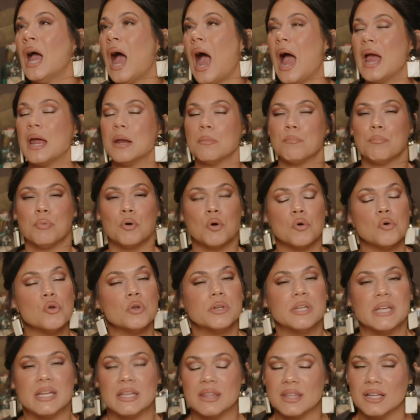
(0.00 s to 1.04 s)
I had
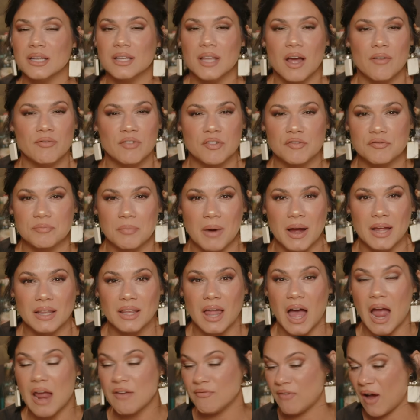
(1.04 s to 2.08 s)
pulled in the love of my
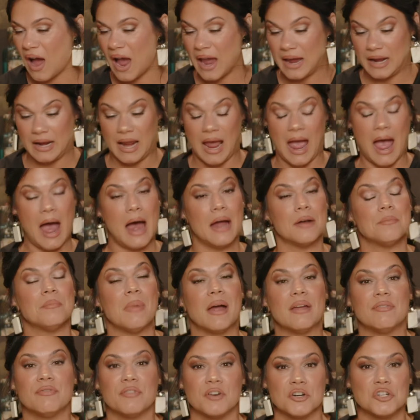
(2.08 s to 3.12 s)
life. I had had
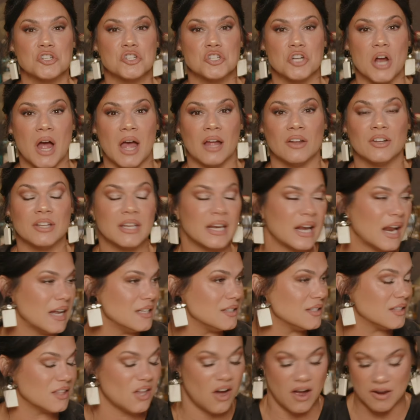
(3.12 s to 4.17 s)
my first child, and I
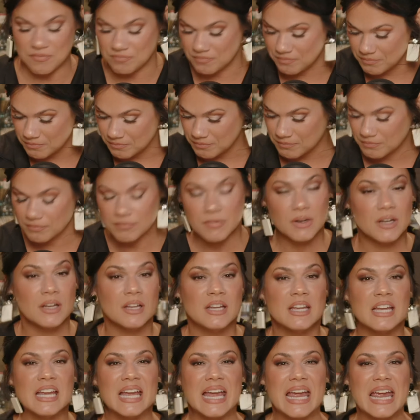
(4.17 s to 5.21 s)
thought,
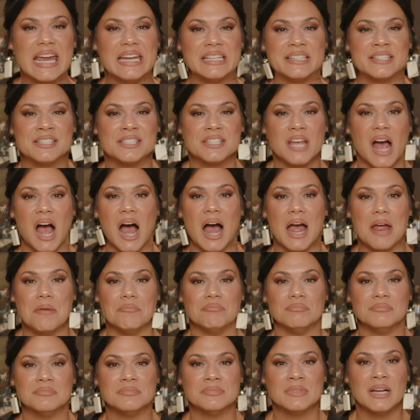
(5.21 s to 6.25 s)
it's time.